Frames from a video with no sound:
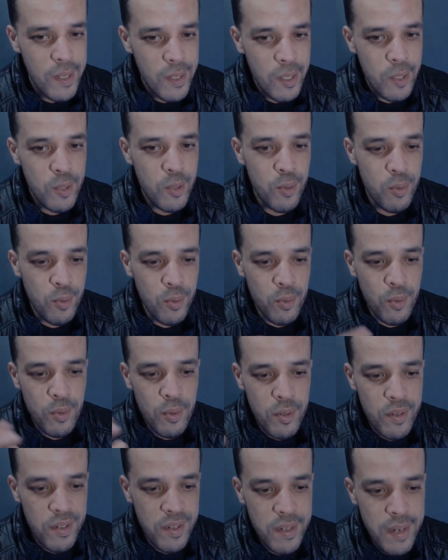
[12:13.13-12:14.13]
to
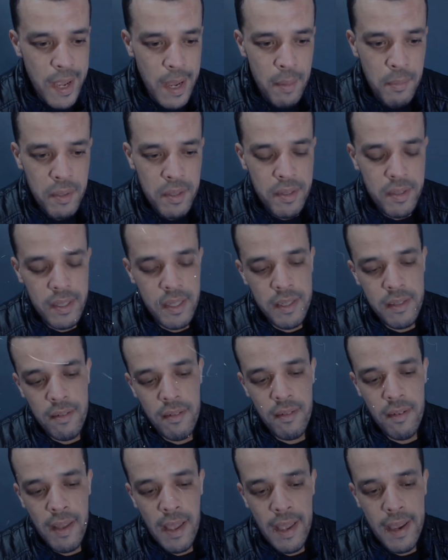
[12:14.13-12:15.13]
name the title,
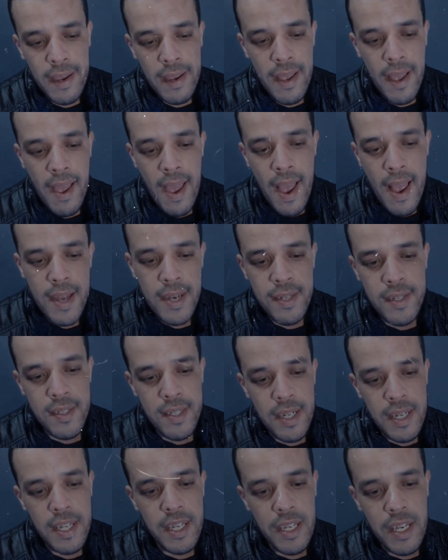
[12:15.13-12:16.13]
like
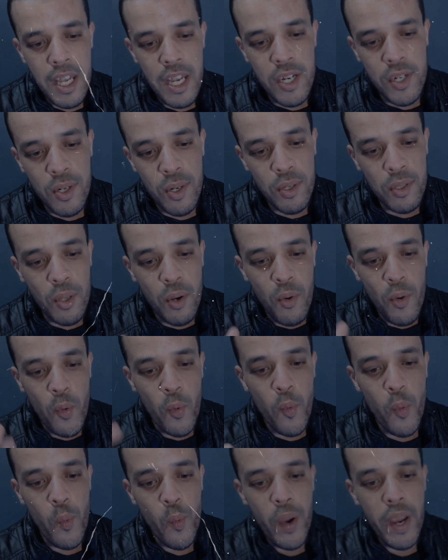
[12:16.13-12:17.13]
Angelina
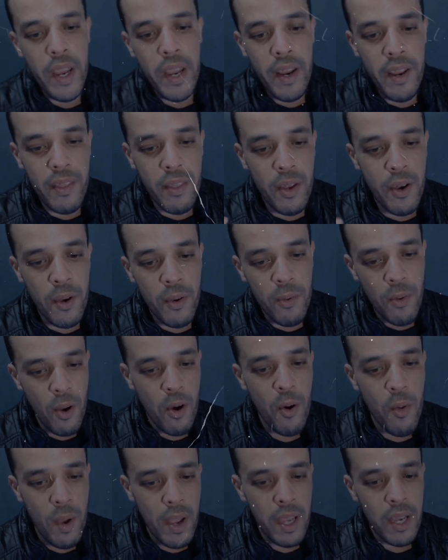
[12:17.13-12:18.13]
Jordan win the
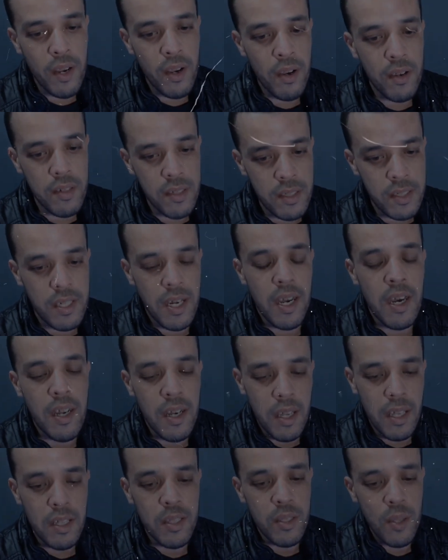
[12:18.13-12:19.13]
Norway Got
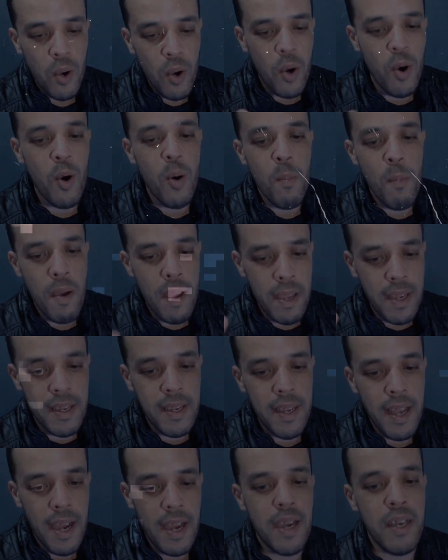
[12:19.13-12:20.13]
Talent. Oh my
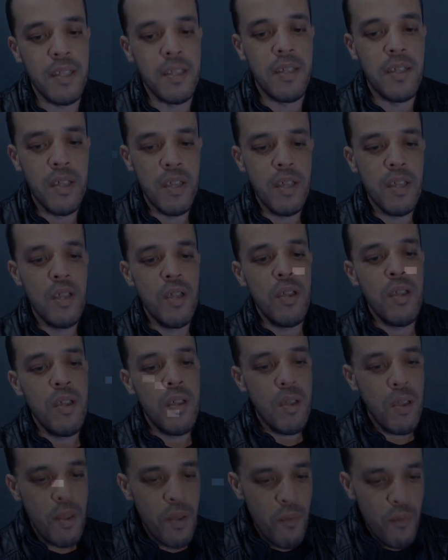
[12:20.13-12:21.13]
God,
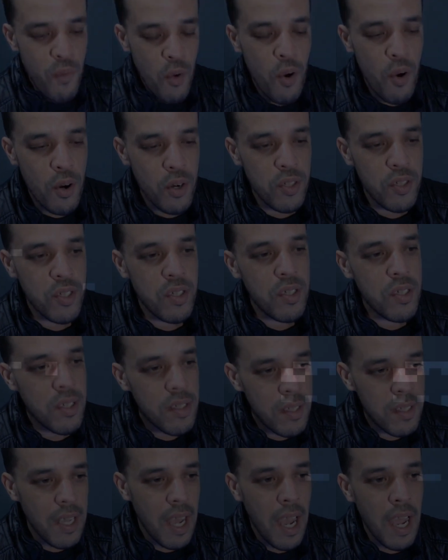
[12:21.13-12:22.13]
first
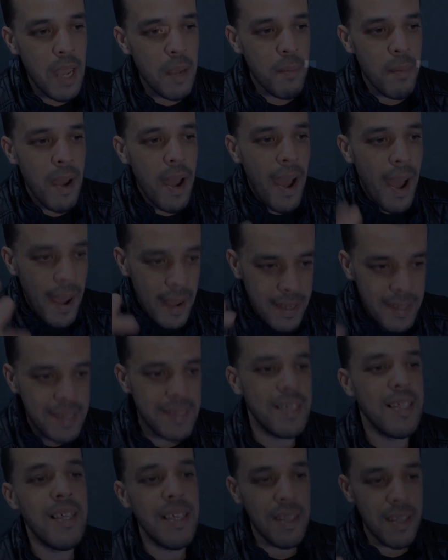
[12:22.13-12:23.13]
time I
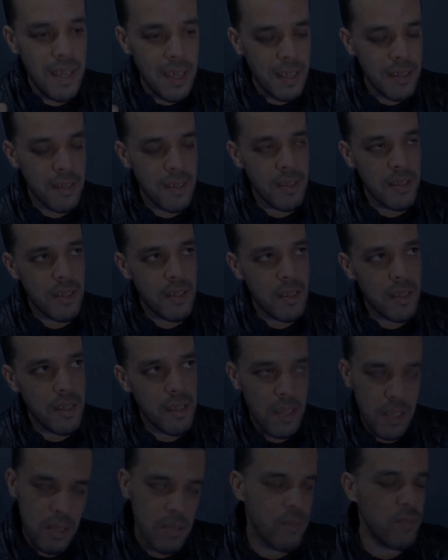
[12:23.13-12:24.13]
see that.
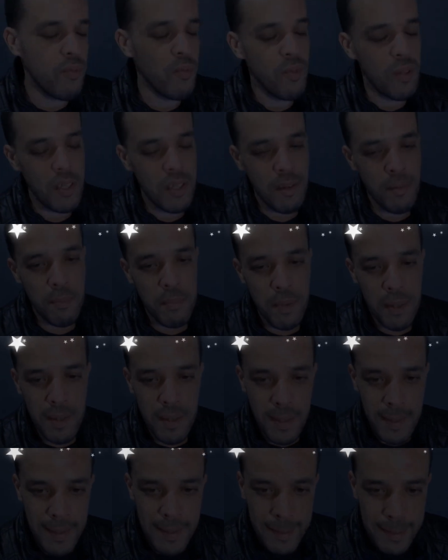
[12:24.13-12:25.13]
That's really
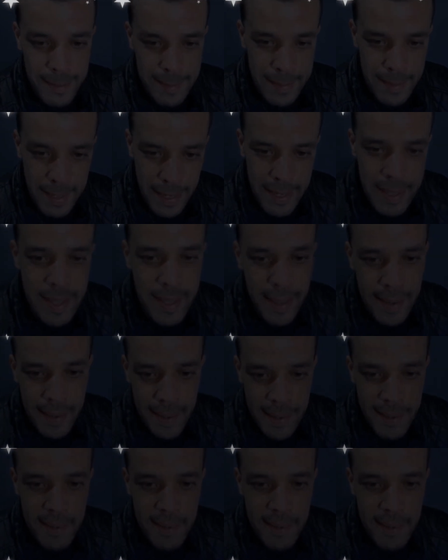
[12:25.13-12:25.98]
beautiful, I think.